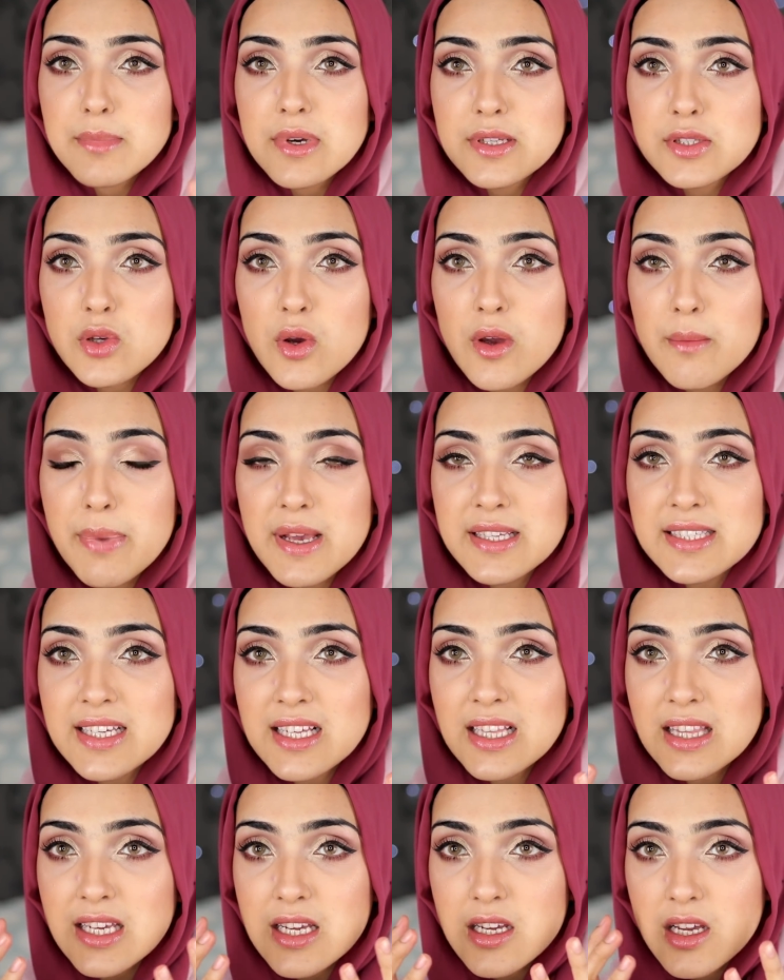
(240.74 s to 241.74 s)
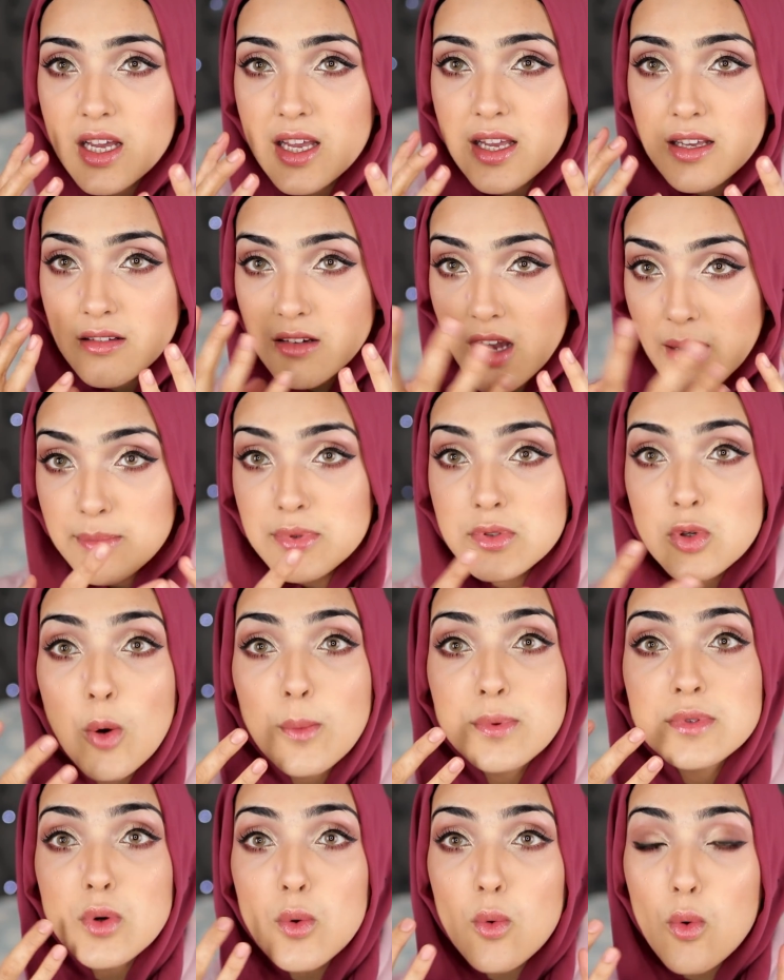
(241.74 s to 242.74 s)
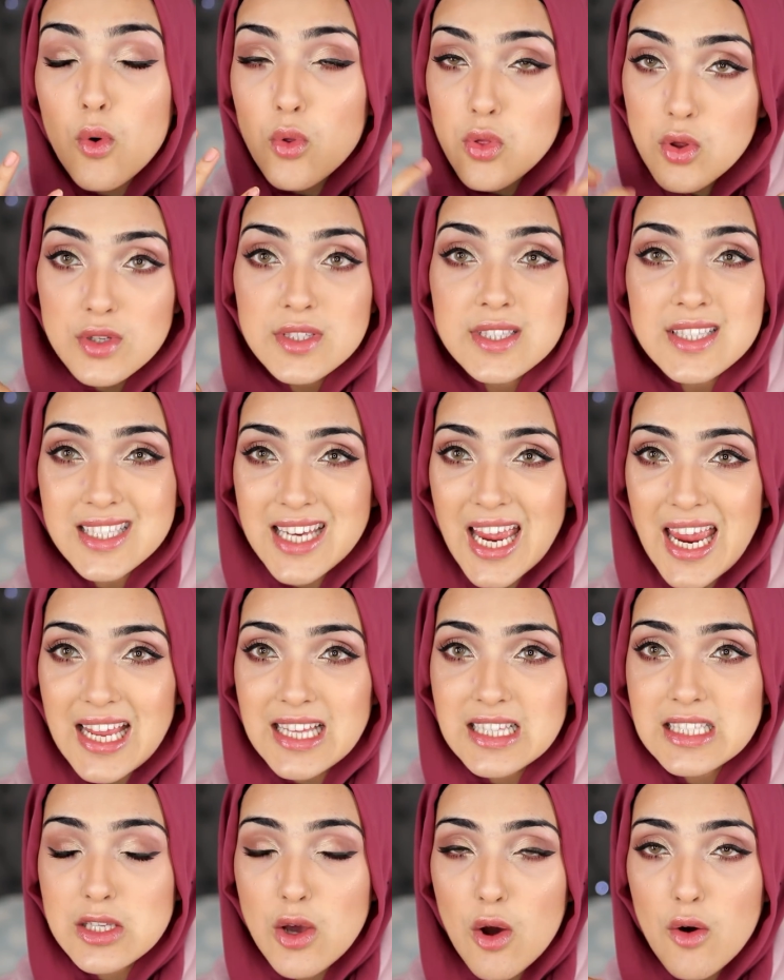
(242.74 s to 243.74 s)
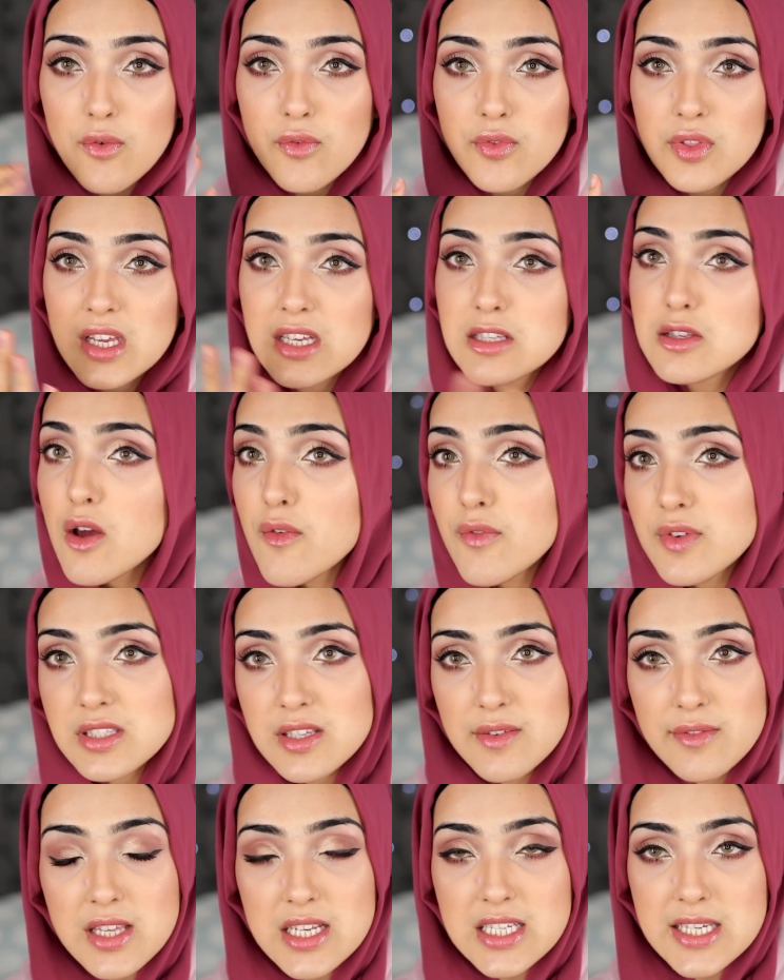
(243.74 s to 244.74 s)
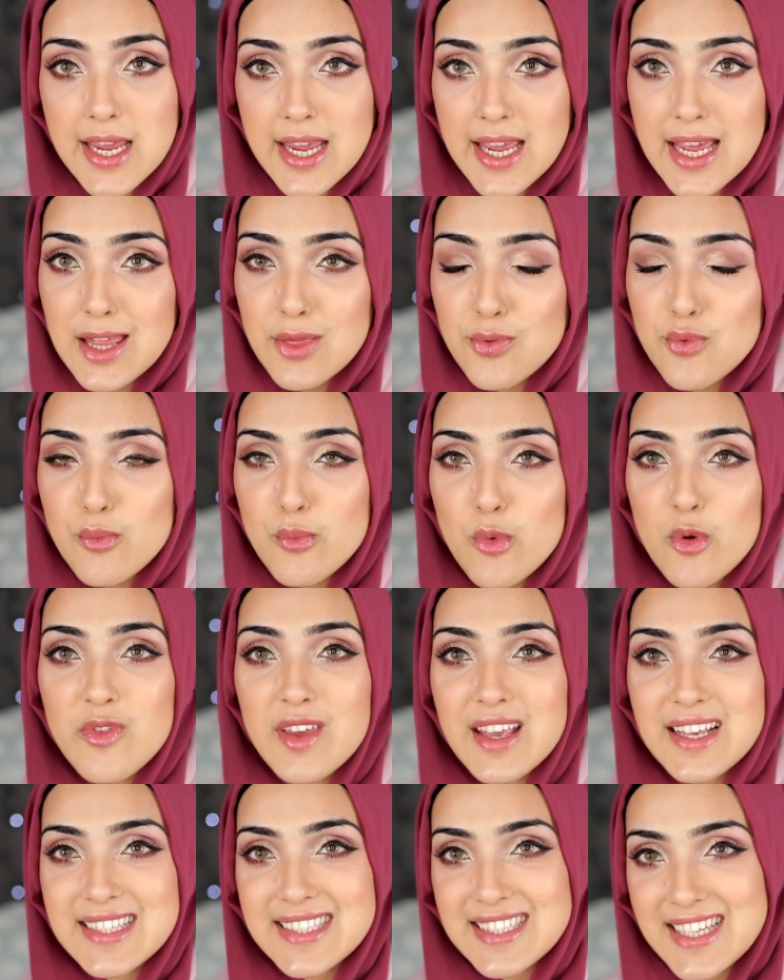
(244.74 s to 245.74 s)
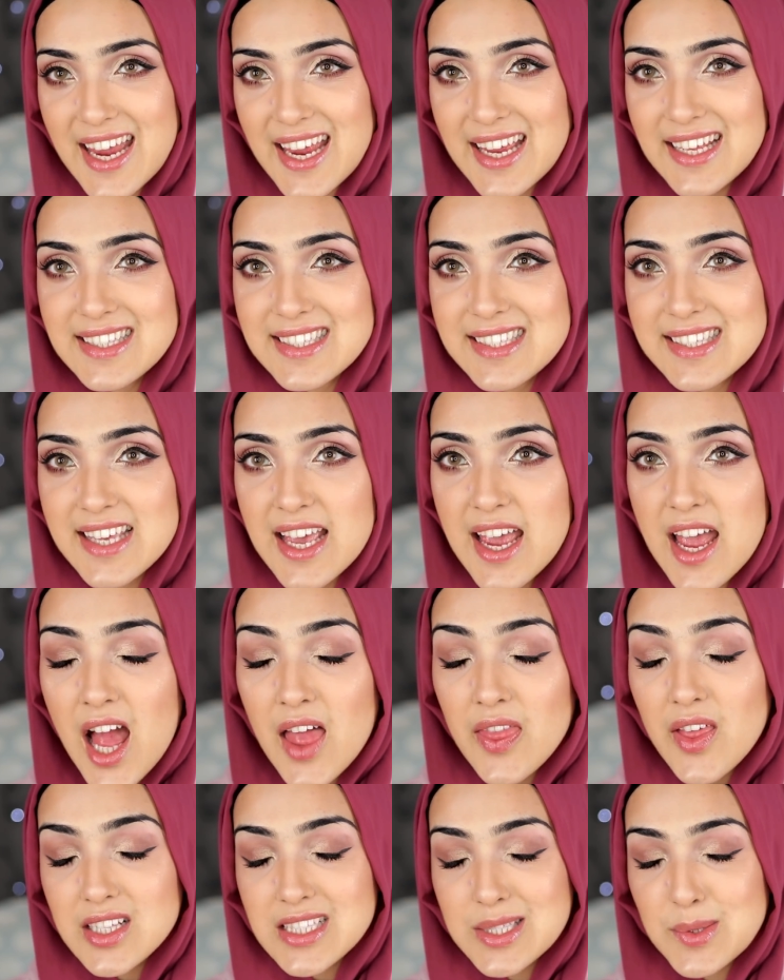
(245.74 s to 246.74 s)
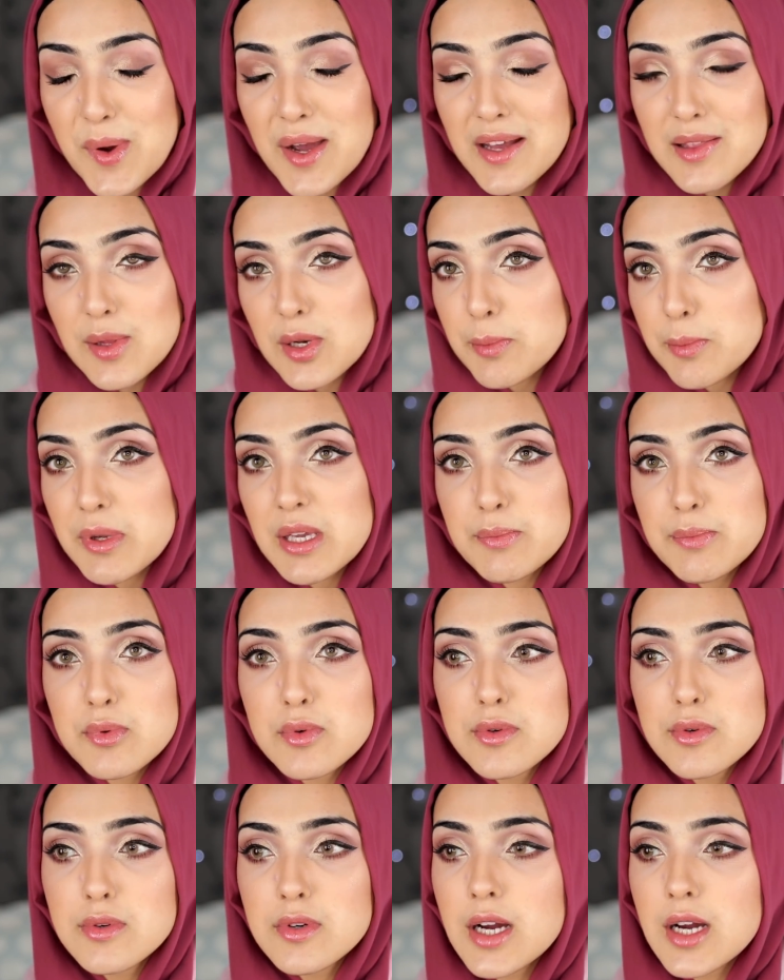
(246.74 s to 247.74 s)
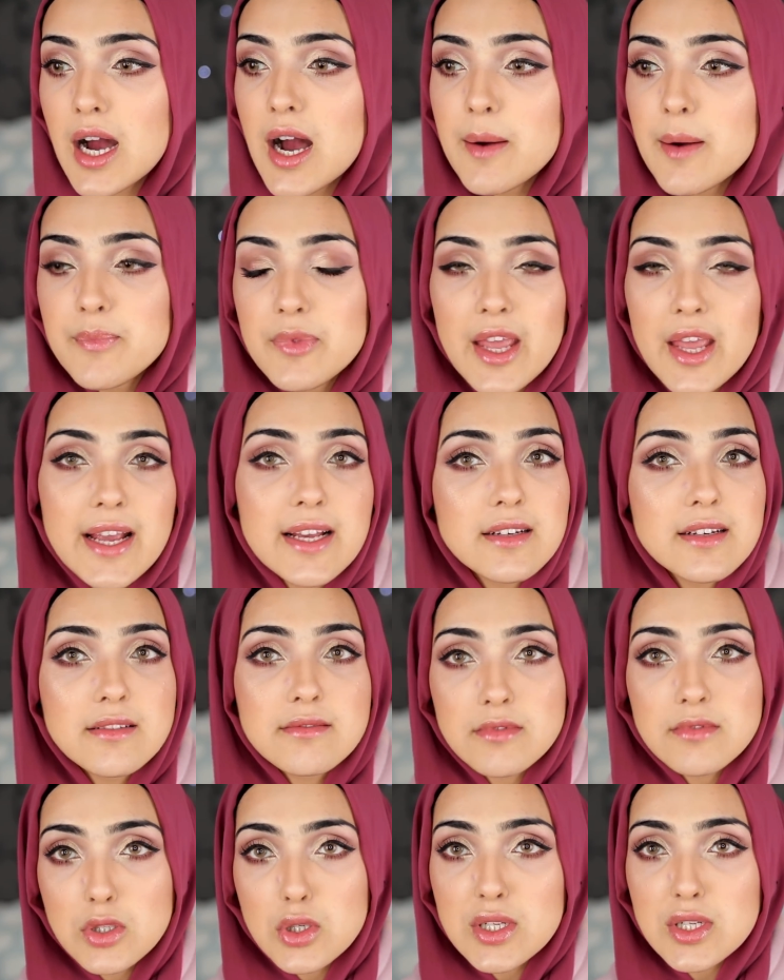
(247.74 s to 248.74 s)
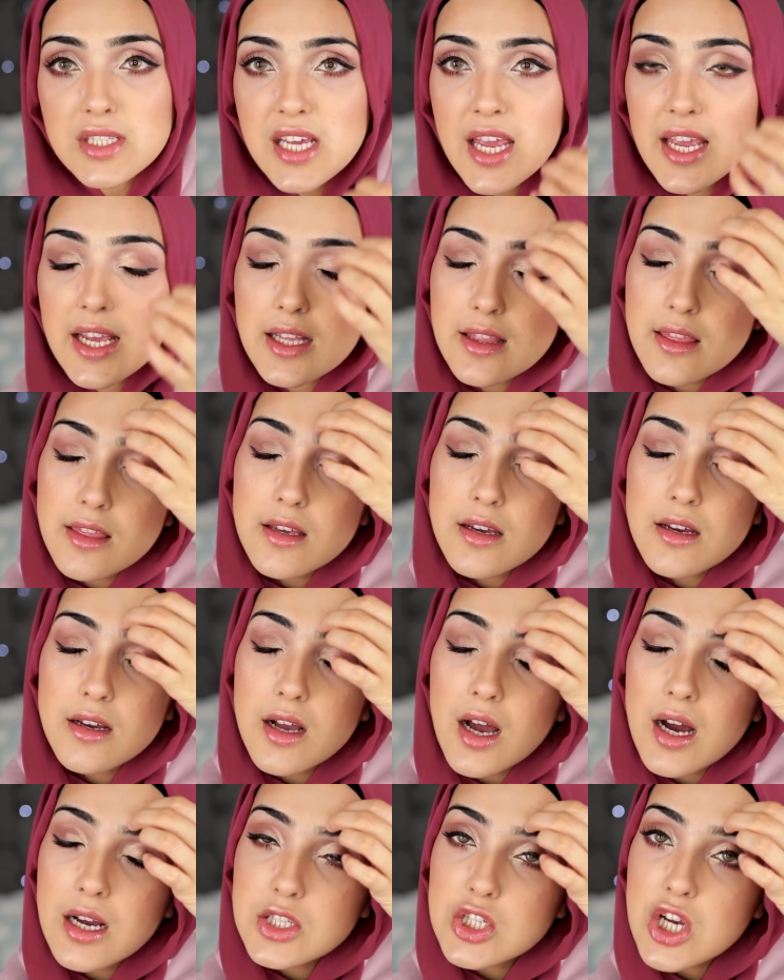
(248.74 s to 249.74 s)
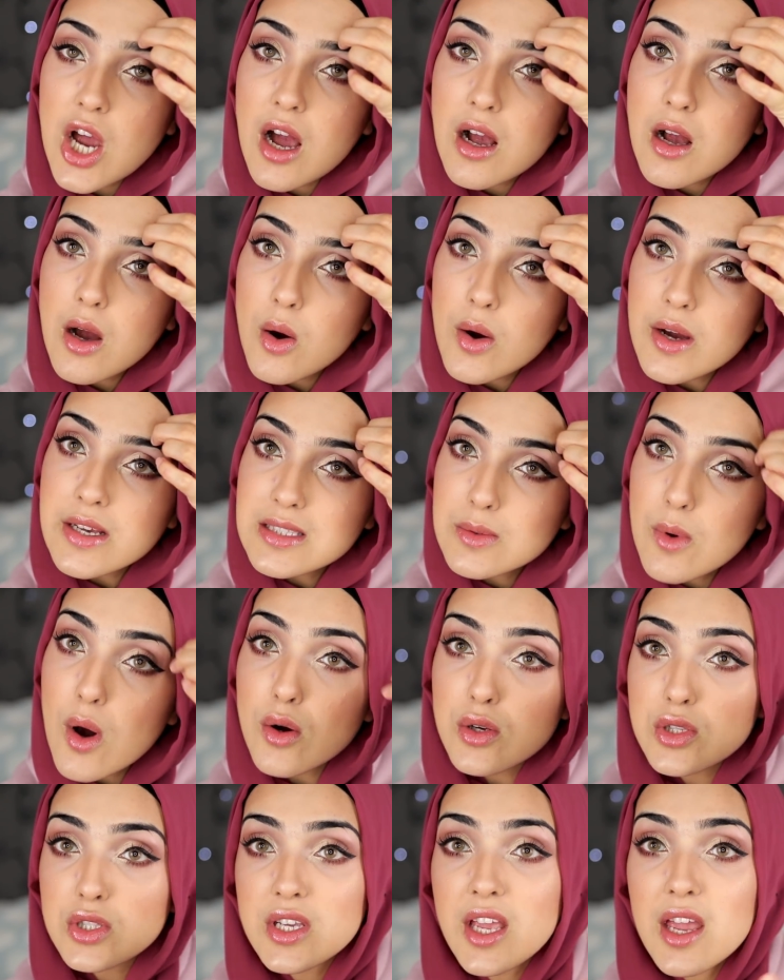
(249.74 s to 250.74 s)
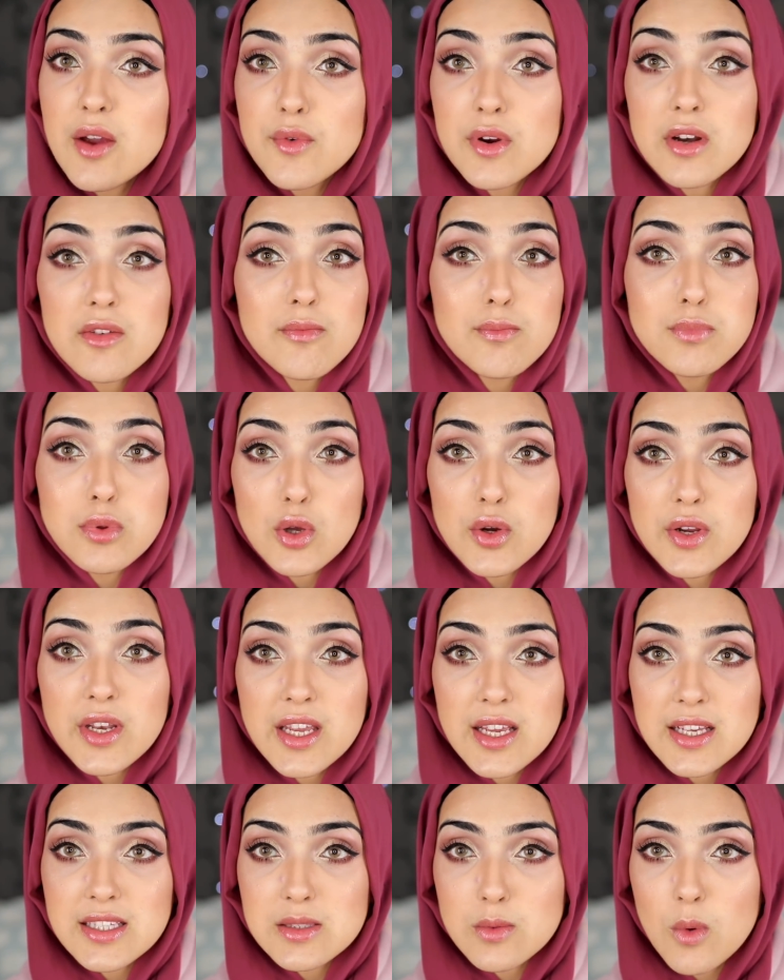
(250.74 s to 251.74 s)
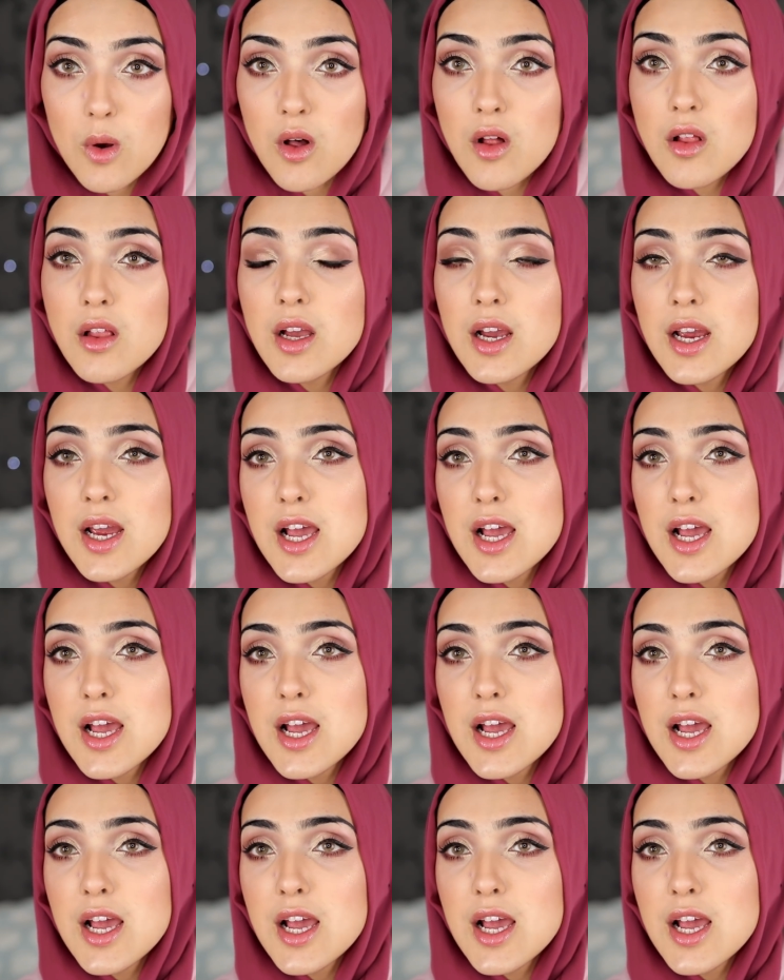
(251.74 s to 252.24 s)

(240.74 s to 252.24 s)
So it basically absorbs all those stains off the surface of the teeth, removing stains. That's why a lot of people like, you know, take the charcoal as well to get rid of bloating as well.